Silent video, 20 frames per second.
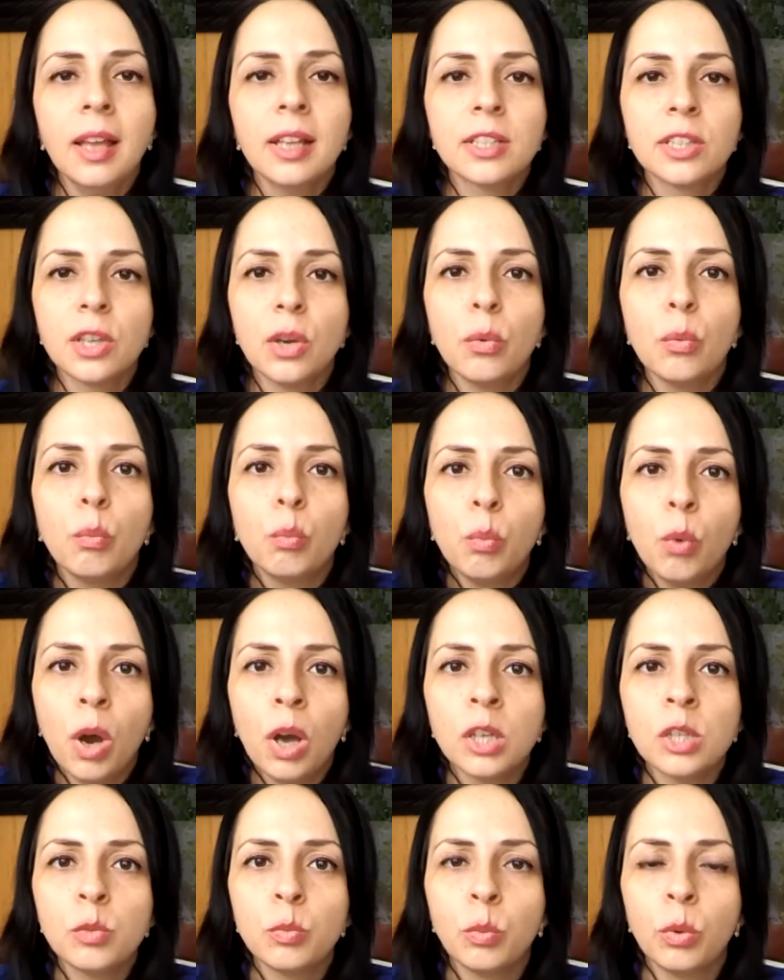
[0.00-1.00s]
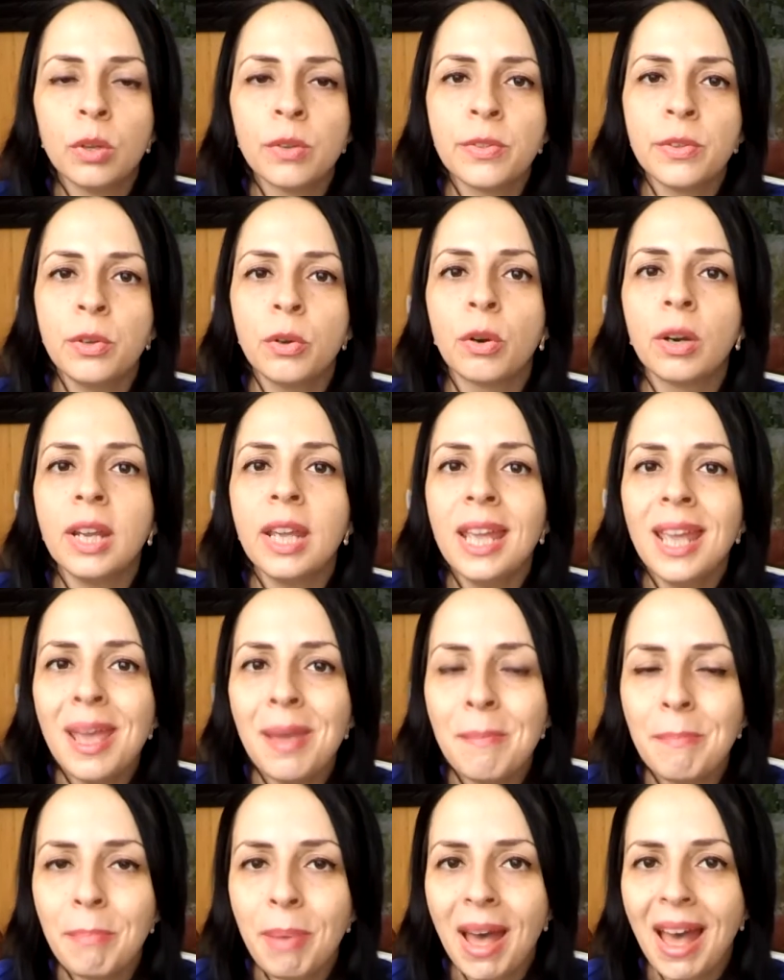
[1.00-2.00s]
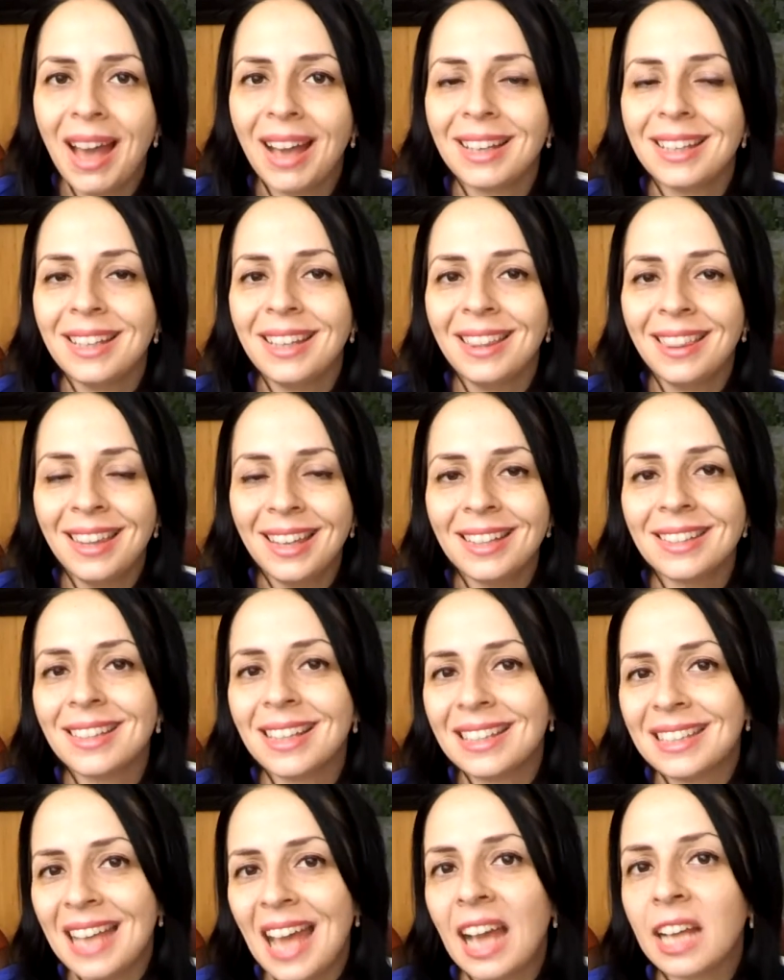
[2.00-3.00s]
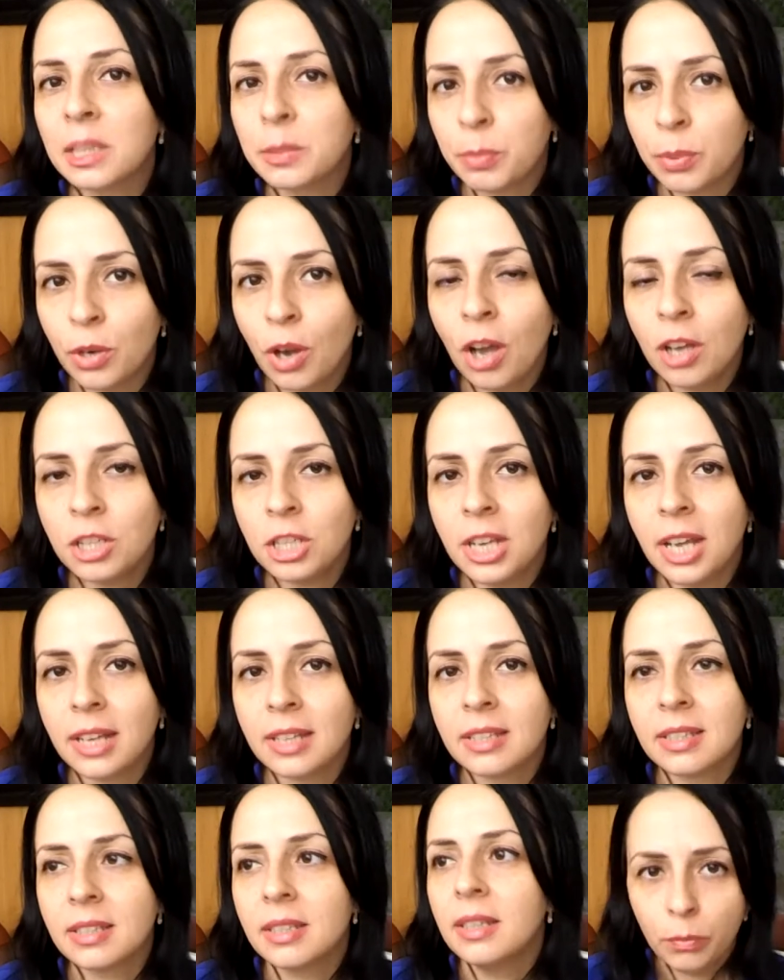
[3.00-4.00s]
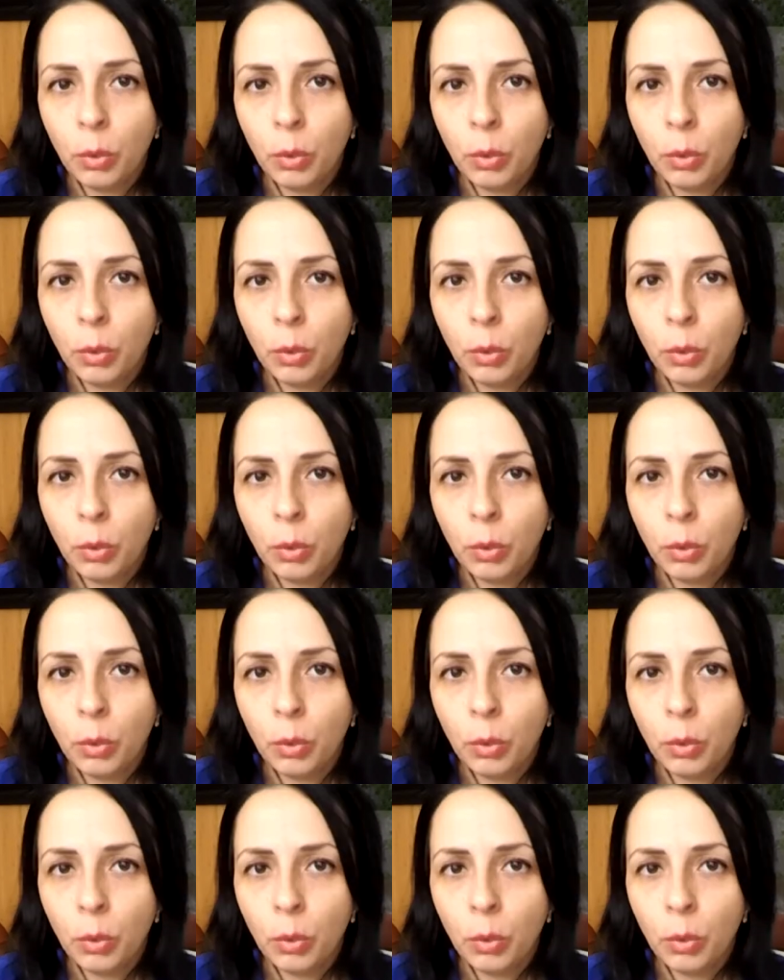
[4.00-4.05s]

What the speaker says: So what was your impact in this exact project?